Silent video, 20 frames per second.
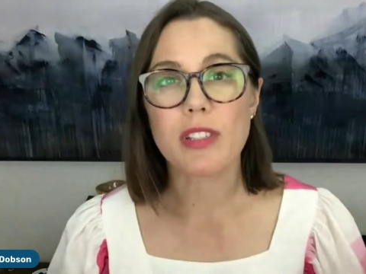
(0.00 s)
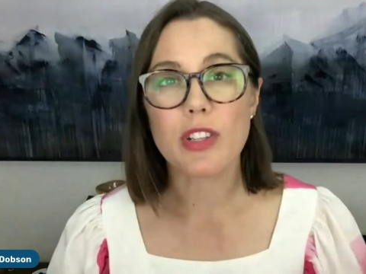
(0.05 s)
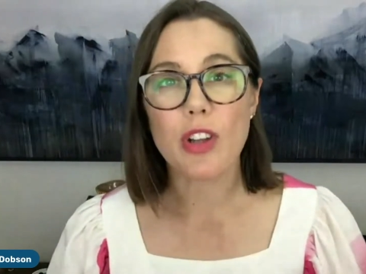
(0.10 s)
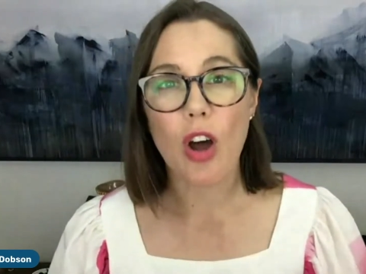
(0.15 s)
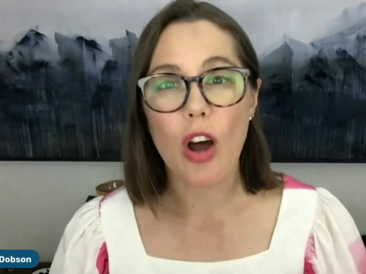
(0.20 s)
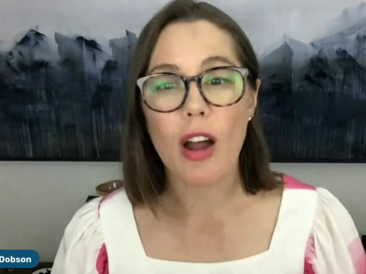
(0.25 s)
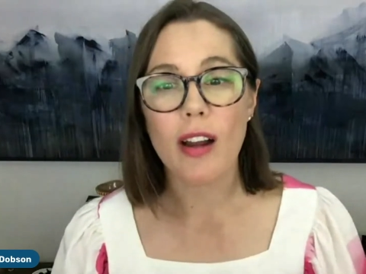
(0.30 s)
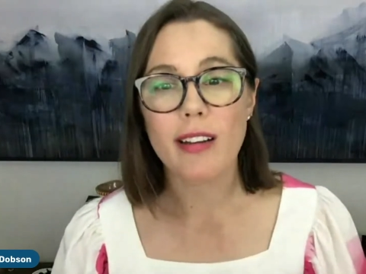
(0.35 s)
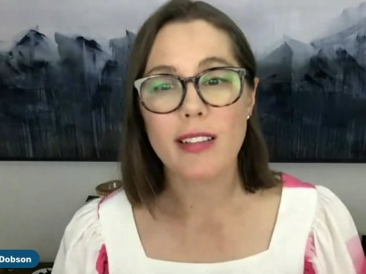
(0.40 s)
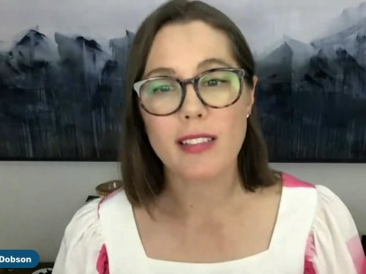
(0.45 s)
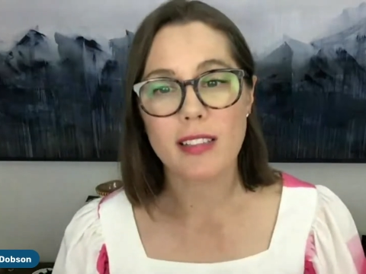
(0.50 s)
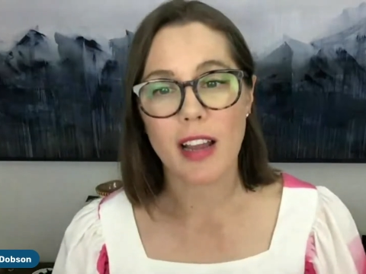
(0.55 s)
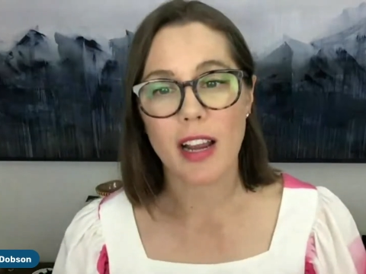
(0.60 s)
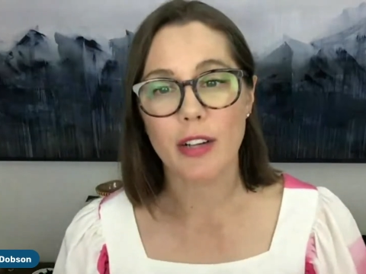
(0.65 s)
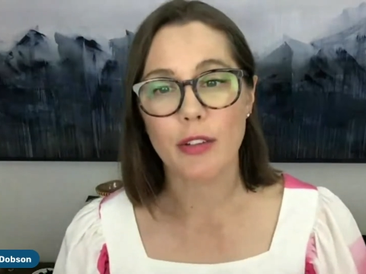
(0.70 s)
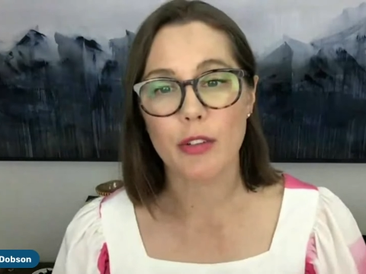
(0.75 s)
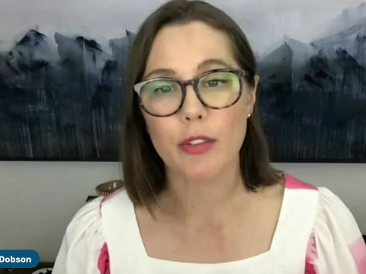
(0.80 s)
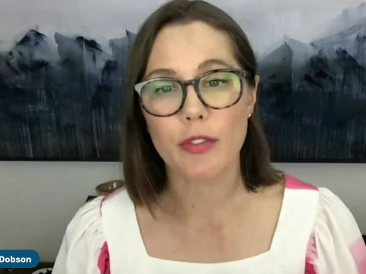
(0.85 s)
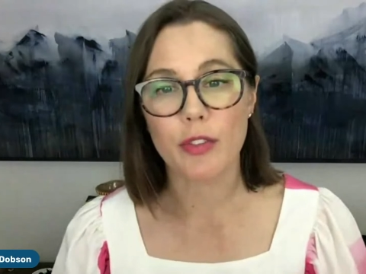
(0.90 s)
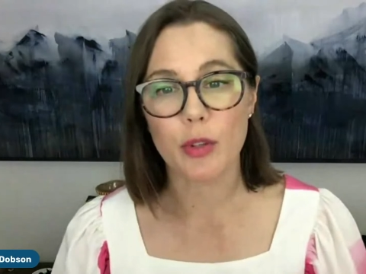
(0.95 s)

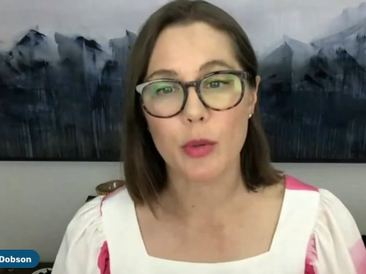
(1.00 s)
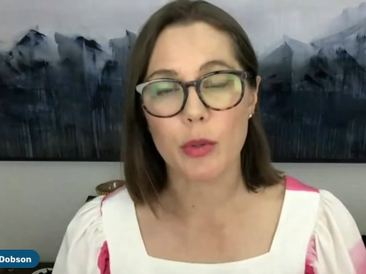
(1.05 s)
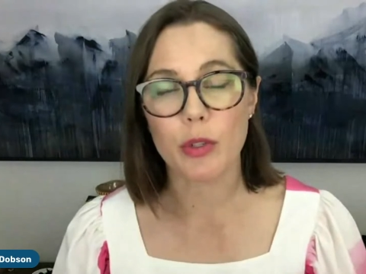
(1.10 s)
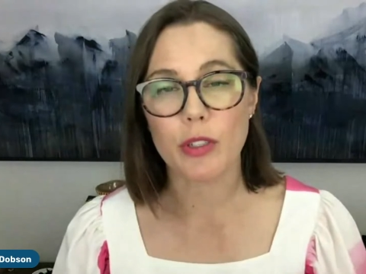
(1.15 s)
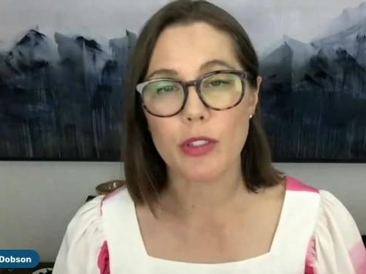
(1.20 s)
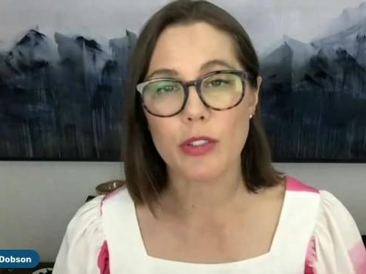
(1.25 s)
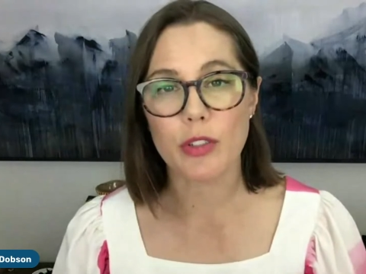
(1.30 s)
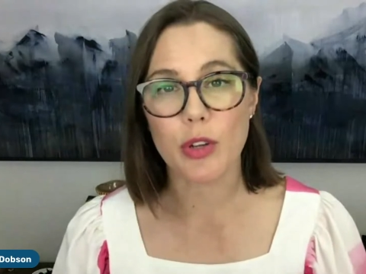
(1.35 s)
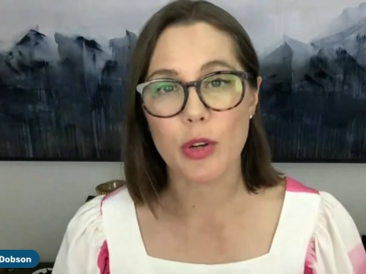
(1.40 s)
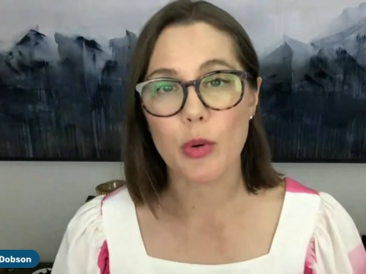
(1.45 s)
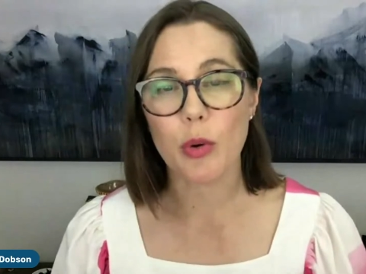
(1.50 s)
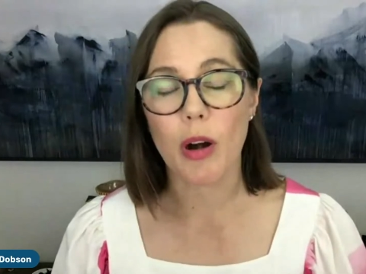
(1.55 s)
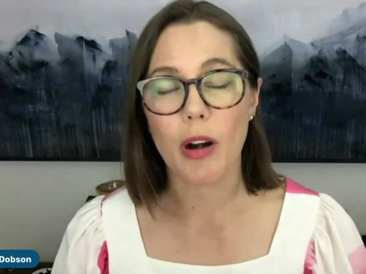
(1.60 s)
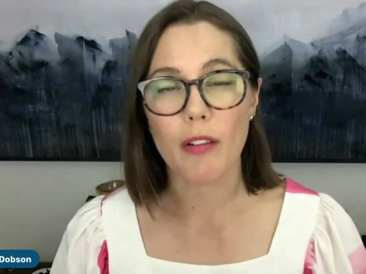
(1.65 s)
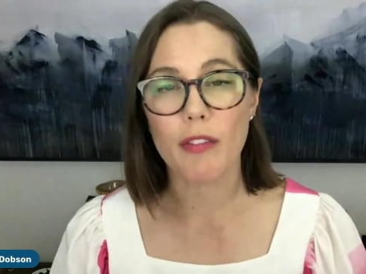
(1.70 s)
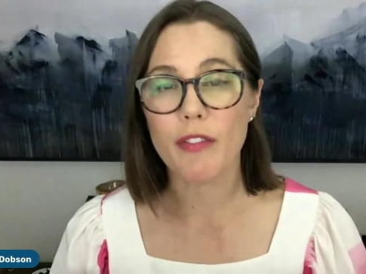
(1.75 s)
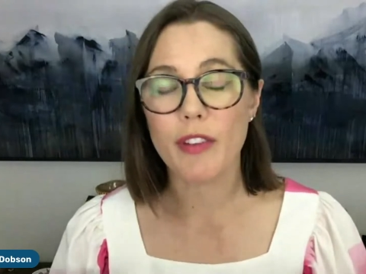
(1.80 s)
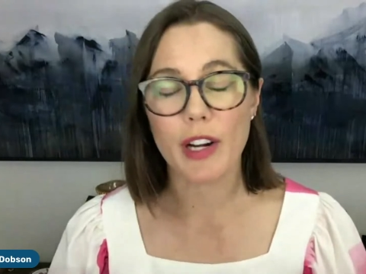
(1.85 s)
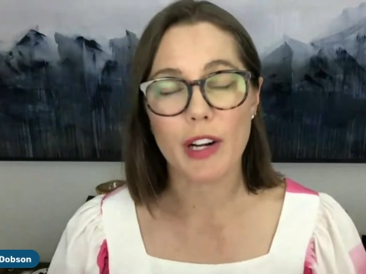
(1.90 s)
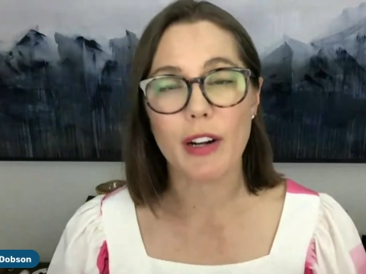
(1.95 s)
non-assigned reviewers who
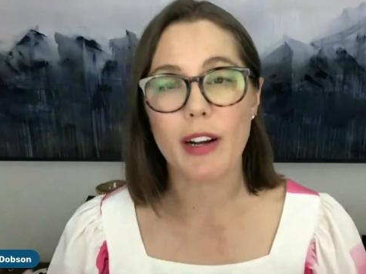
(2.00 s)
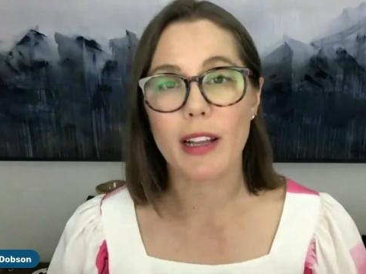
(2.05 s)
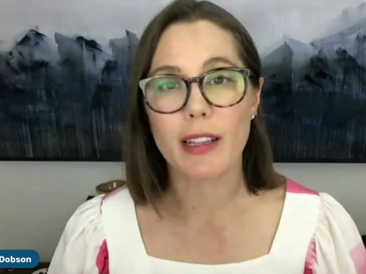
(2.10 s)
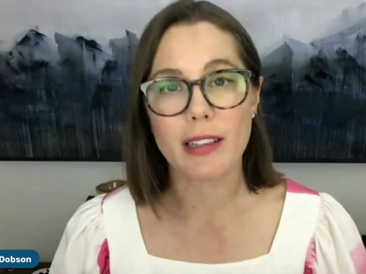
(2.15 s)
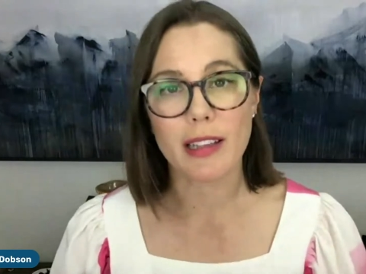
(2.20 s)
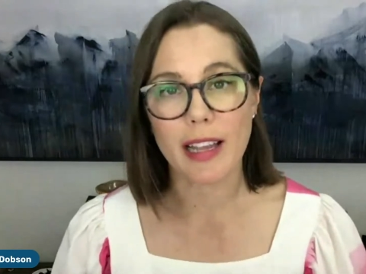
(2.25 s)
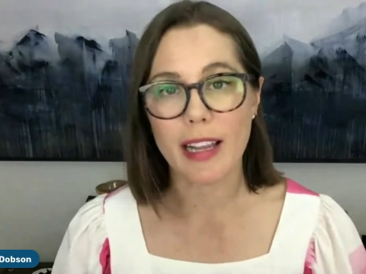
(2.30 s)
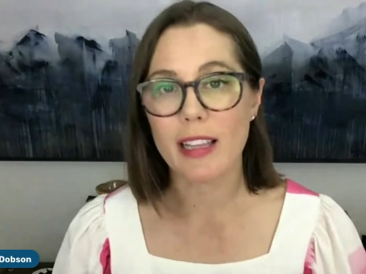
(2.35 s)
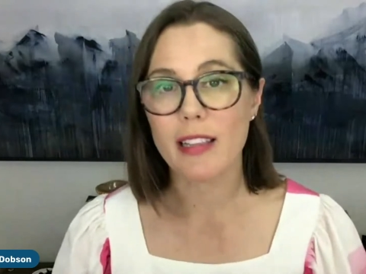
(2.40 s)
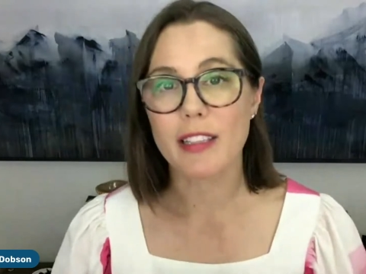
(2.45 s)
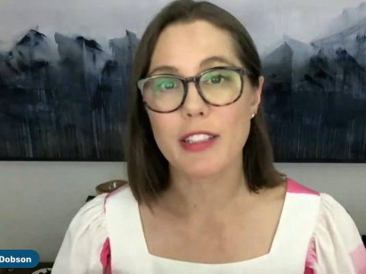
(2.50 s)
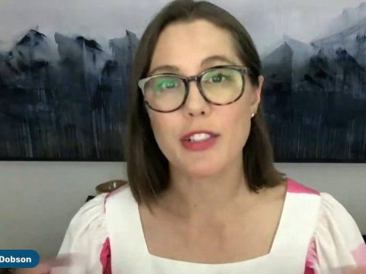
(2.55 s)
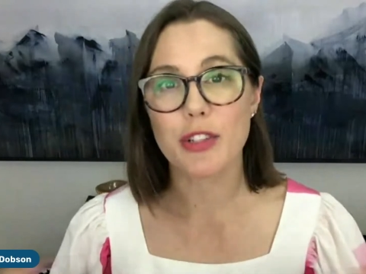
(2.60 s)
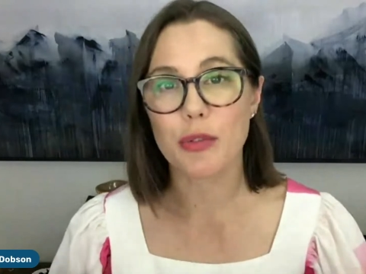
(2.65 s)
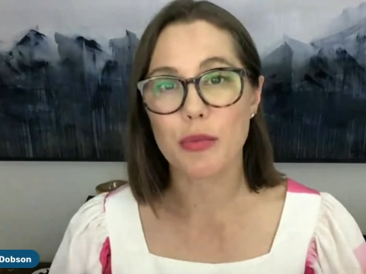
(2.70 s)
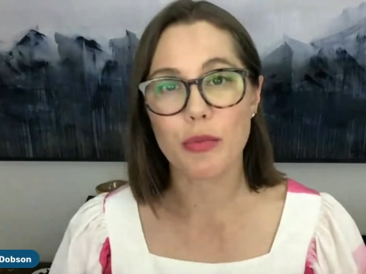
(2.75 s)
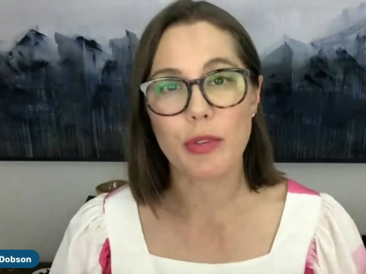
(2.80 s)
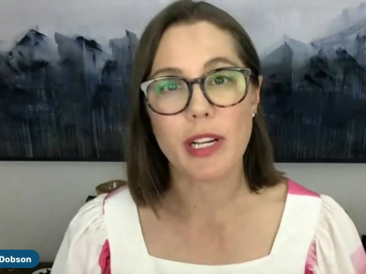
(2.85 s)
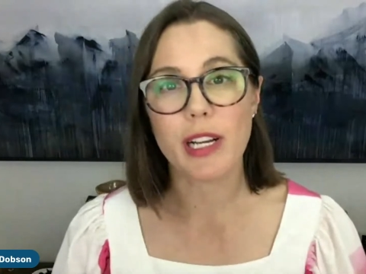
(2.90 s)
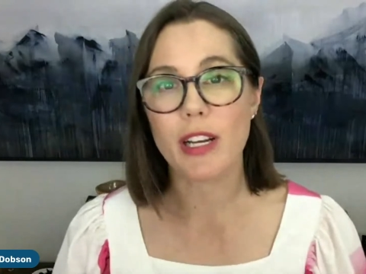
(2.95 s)
are very unlikely
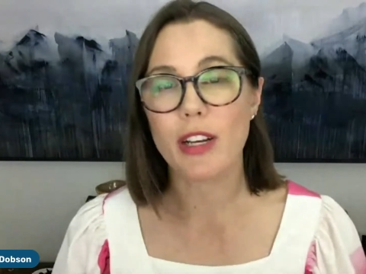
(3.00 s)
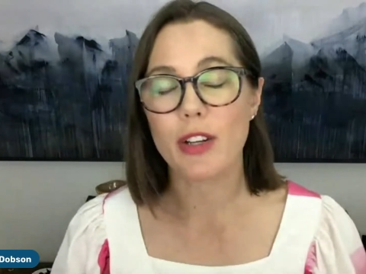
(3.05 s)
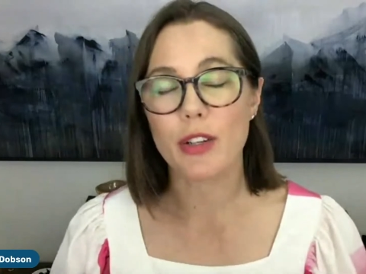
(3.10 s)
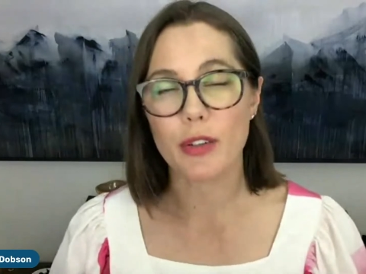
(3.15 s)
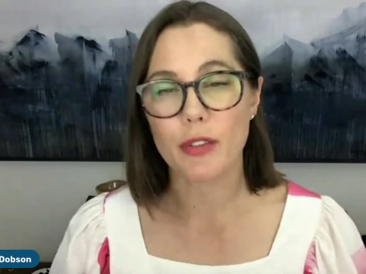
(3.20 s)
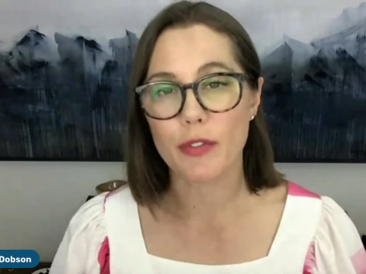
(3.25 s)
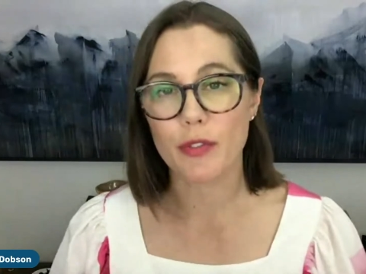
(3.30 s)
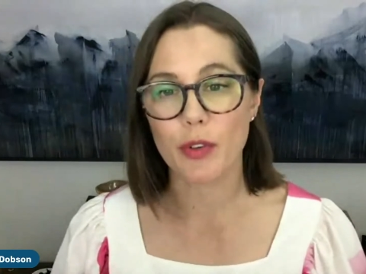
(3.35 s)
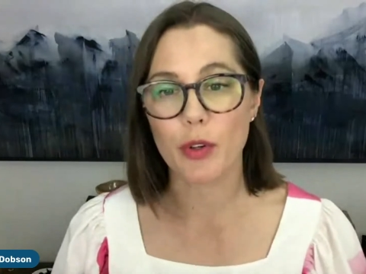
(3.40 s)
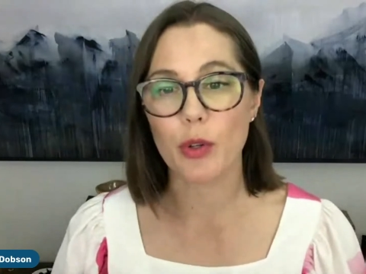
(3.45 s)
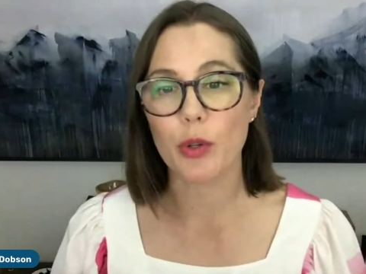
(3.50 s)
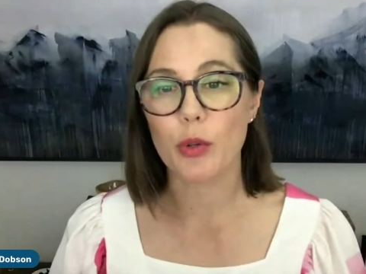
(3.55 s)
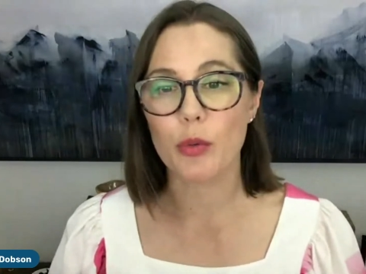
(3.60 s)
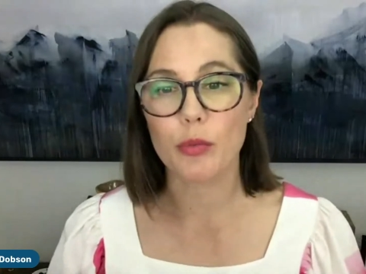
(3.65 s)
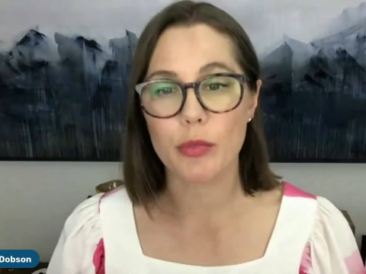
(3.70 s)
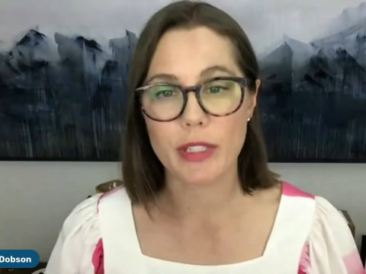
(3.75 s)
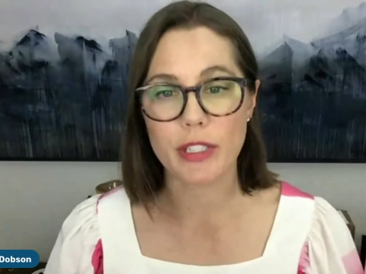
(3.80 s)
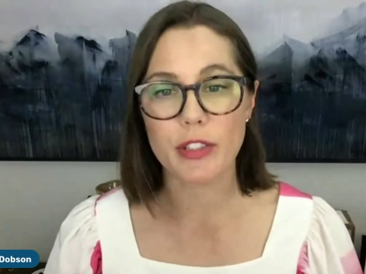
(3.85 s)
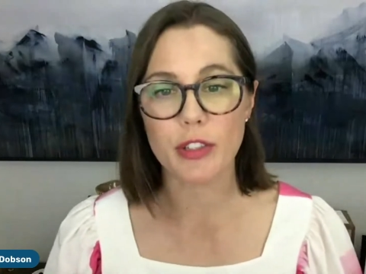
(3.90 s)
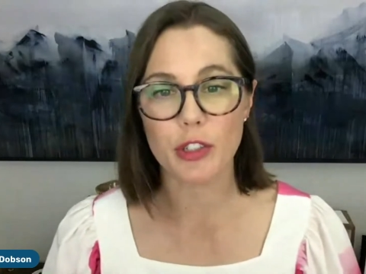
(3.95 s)
to read your full
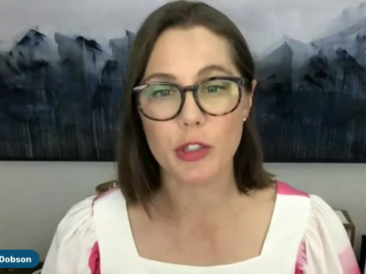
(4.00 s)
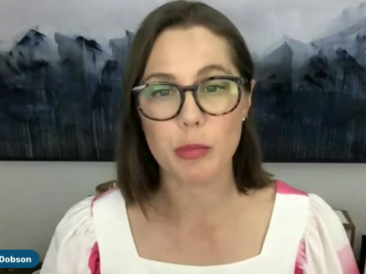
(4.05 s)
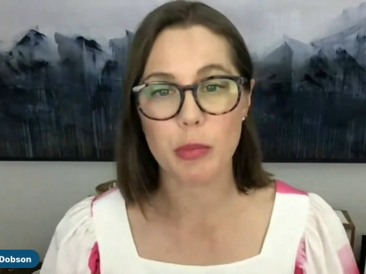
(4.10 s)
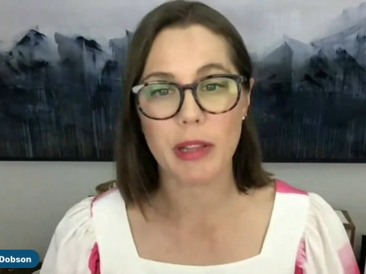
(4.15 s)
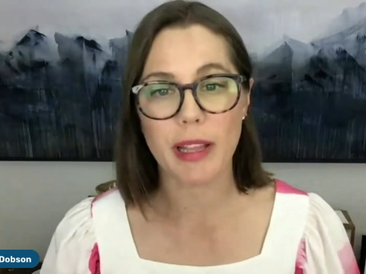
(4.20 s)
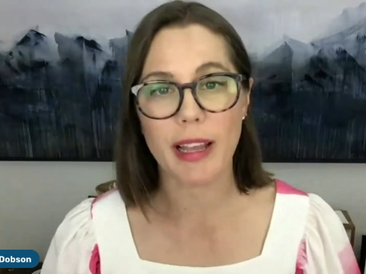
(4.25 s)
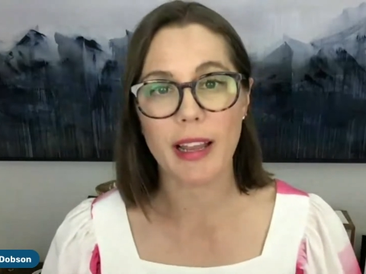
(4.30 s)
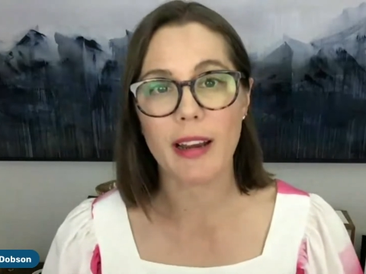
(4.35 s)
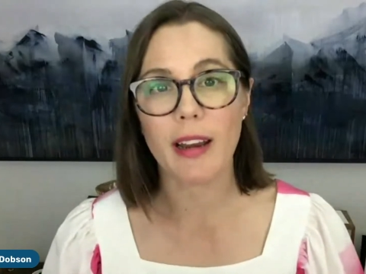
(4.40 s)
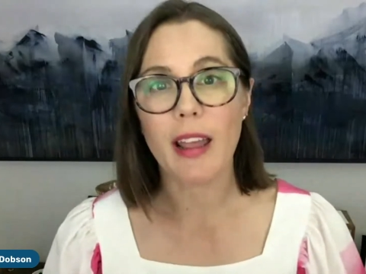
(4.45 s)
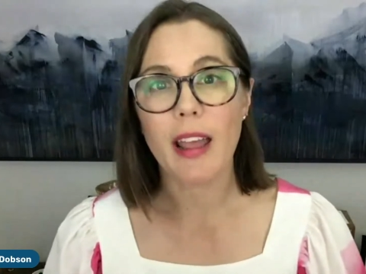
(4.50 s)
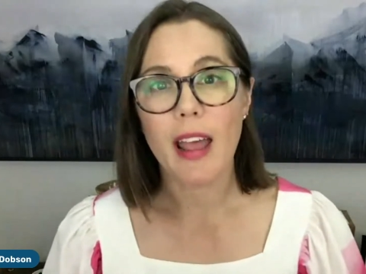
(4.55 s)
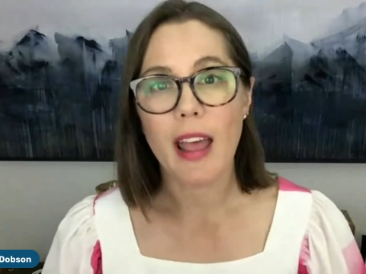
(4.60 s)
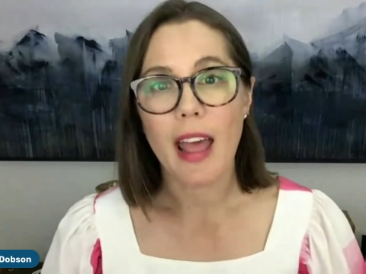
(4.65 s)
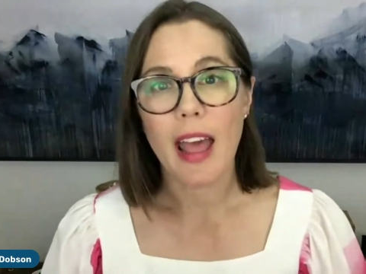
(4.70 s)
research plan.